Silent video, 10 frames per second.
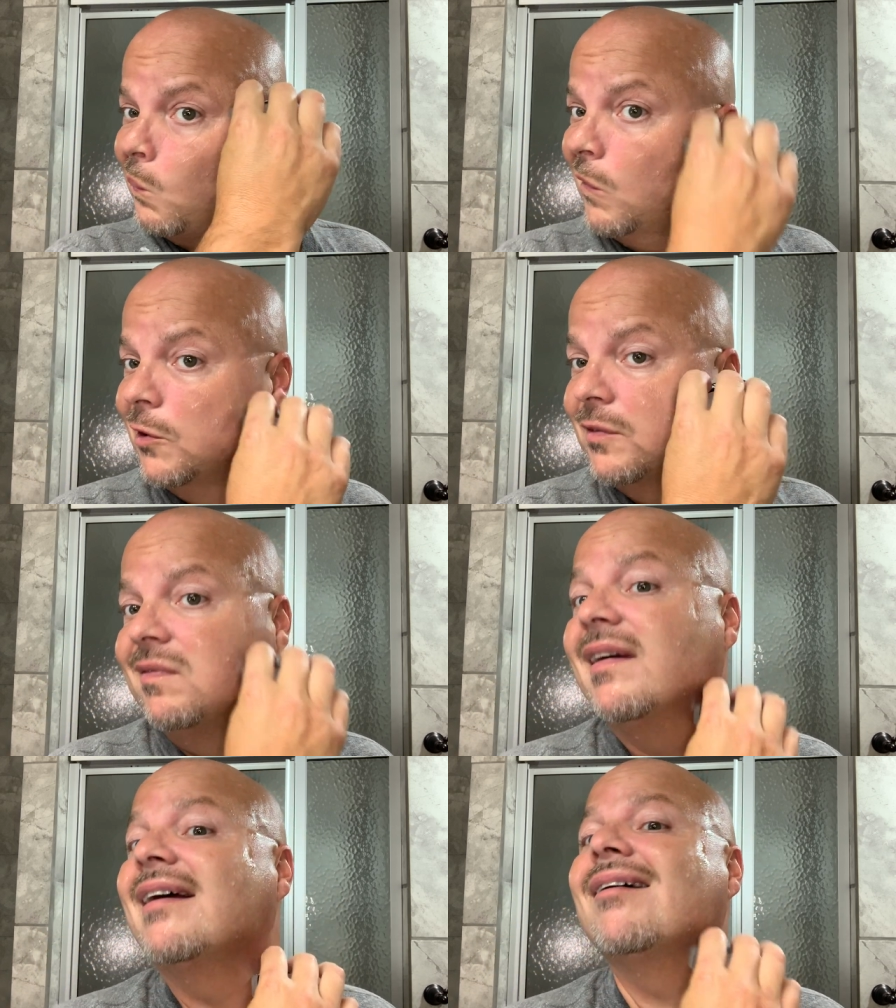there's
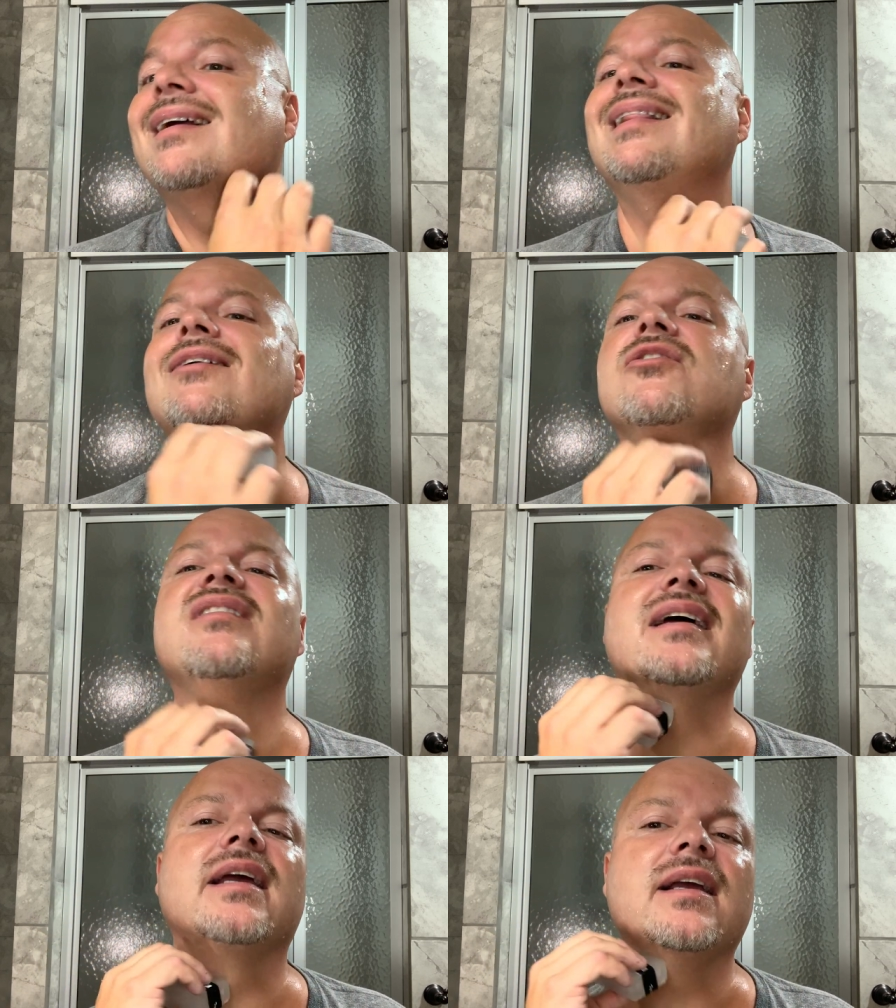very little
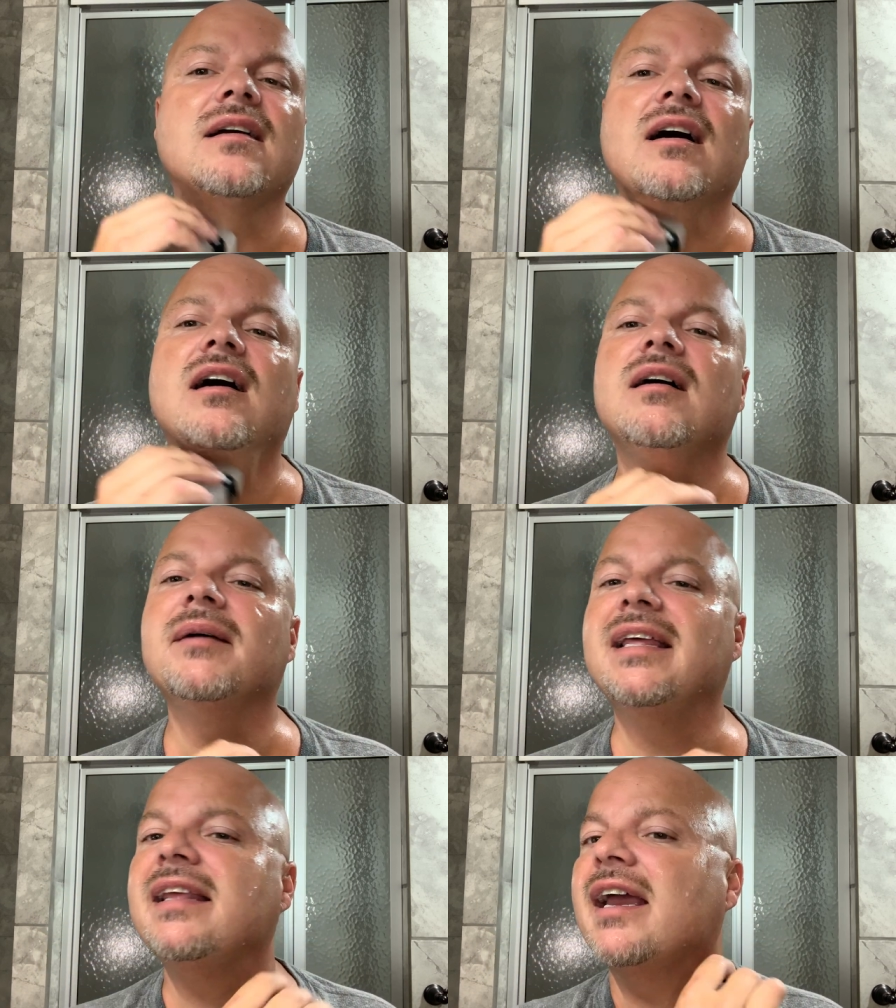stinging uh,
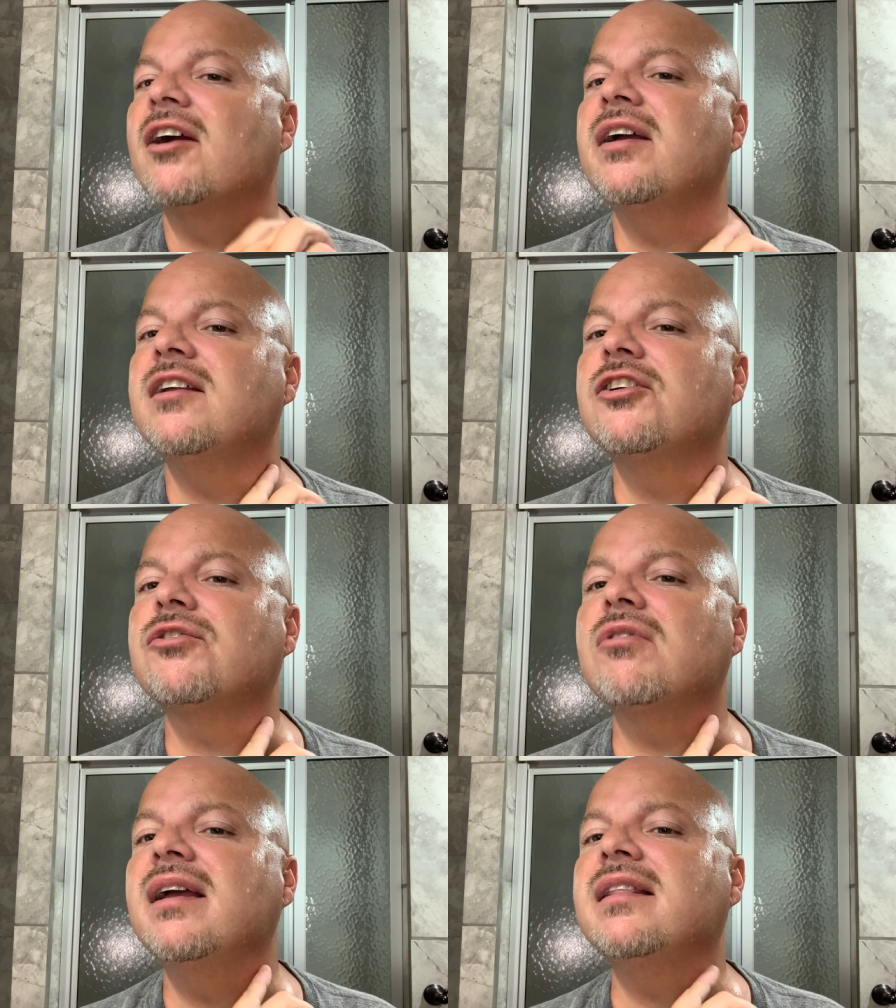in the area, just
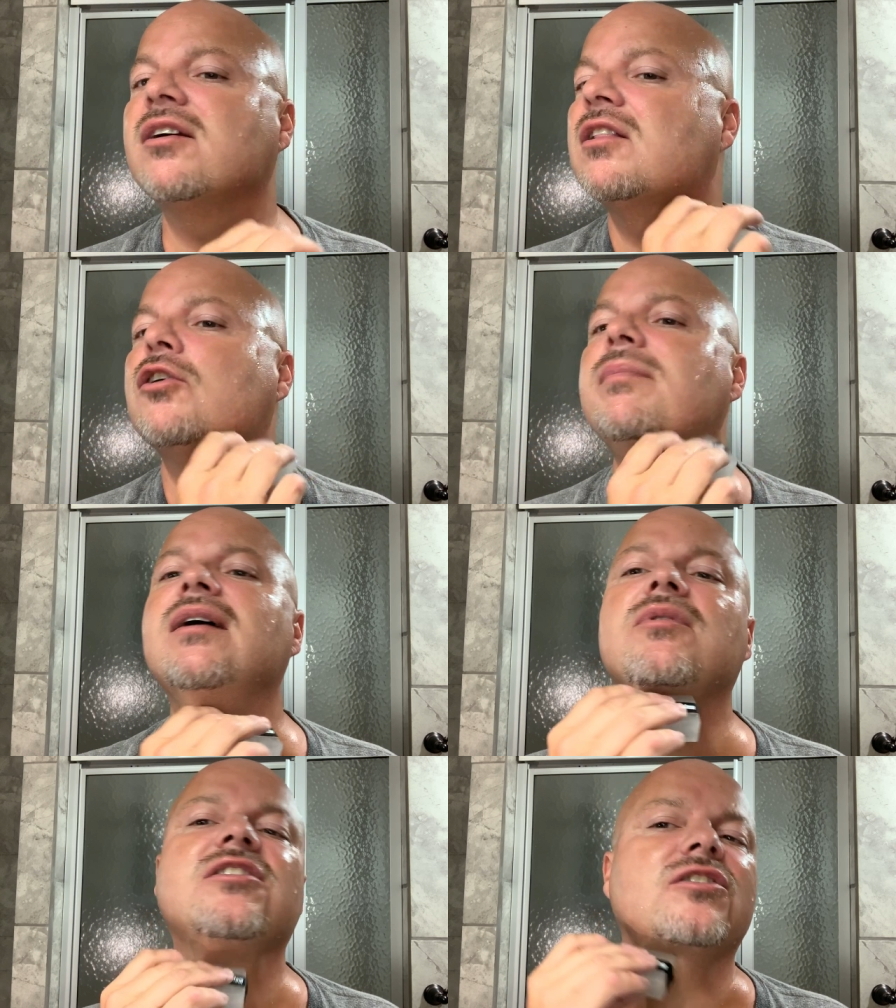right there a little bit,
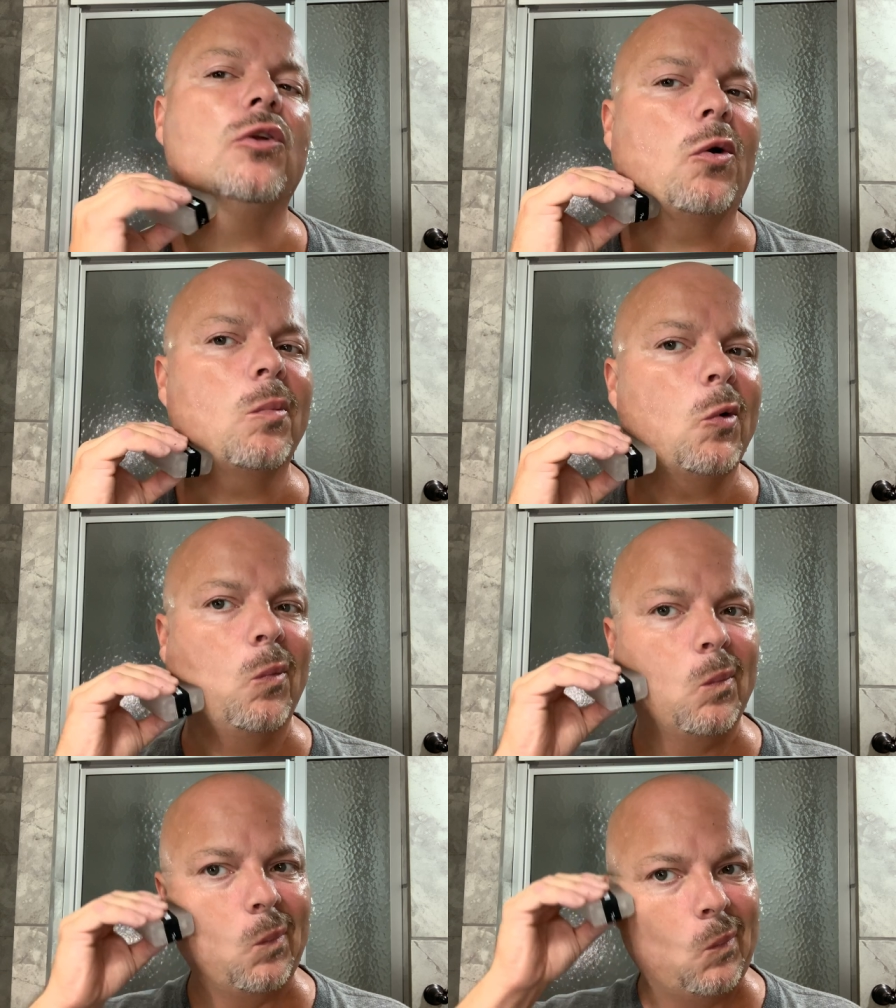which is normal.